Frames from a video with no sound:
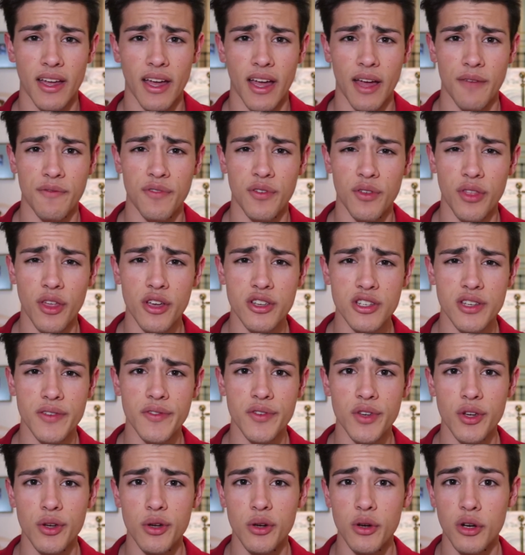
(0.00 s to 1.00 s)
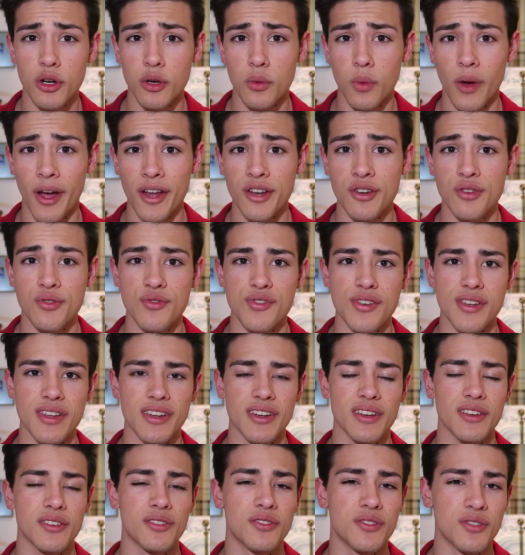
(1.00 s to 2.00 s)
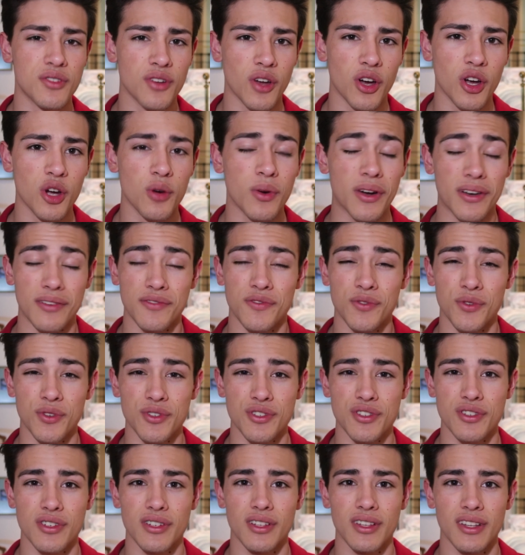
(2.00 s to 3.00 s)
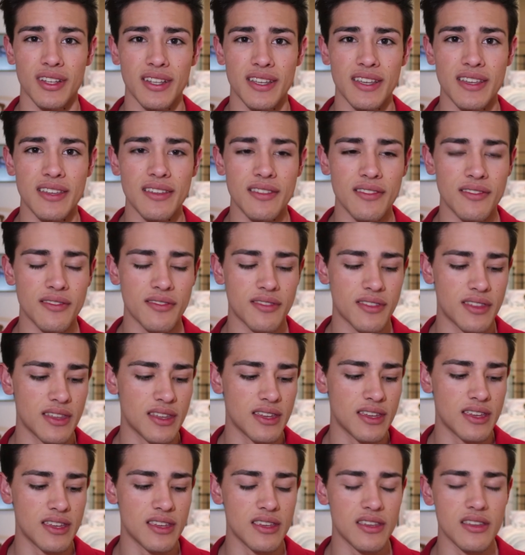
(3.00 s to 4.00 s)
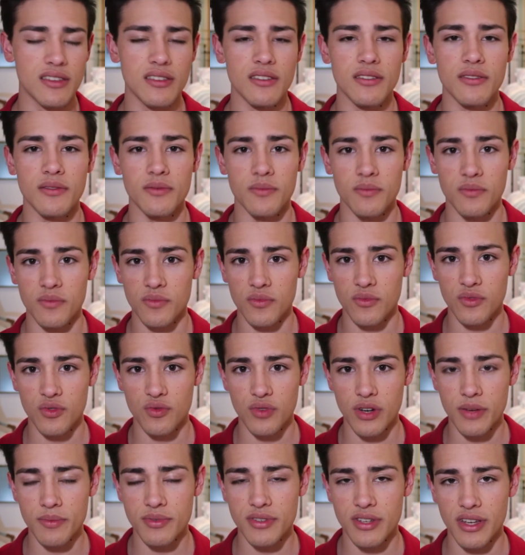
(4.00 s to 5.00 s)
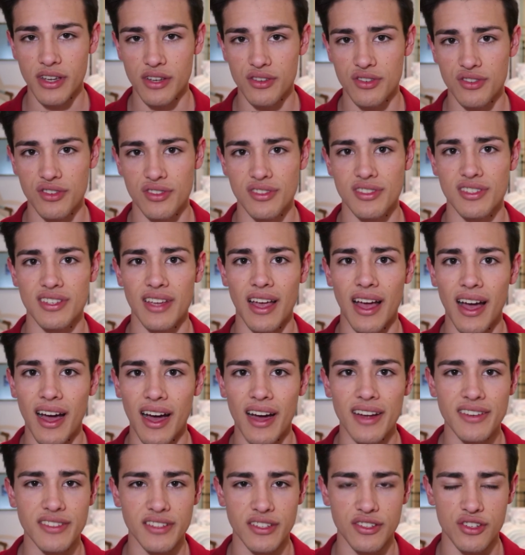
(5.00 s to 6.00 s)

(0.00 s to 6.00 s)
And for those of you who are wondering, no, unfortunately, the grip sections aren't